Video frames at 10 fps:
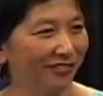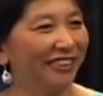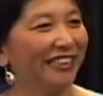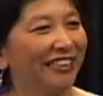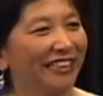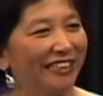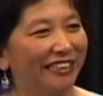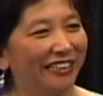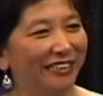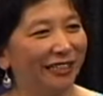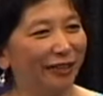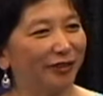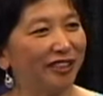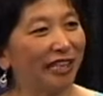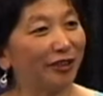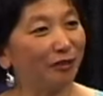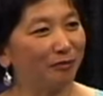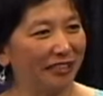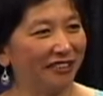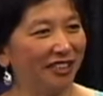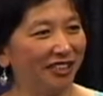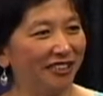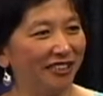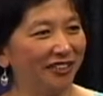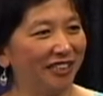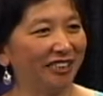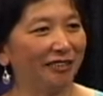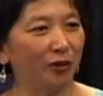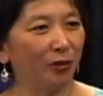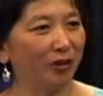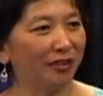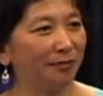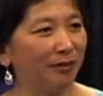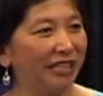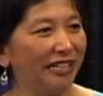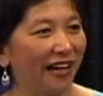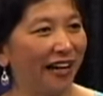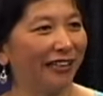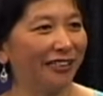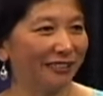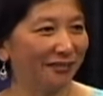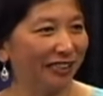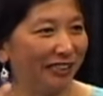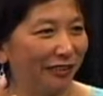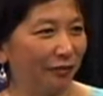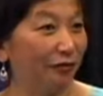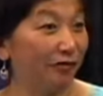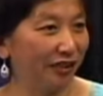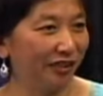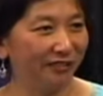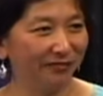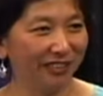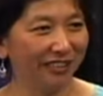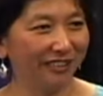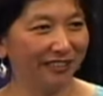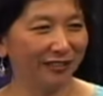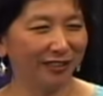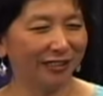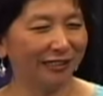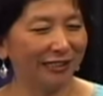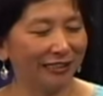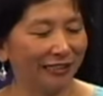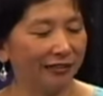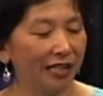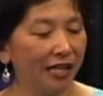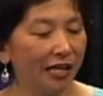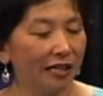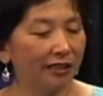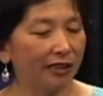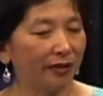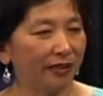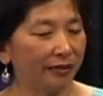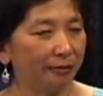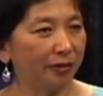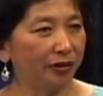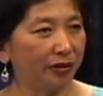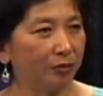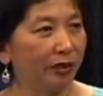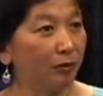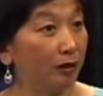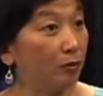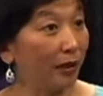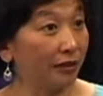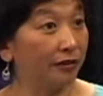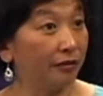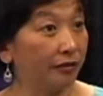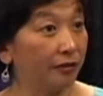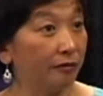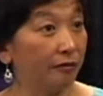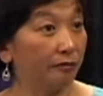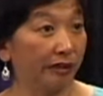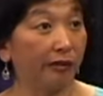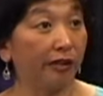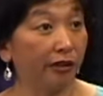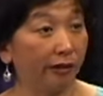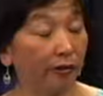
yeah. uh, kind of subtle messages that you need to own this big car to be fulfilled. You know, those are the, so I suppose we, we want to, you know,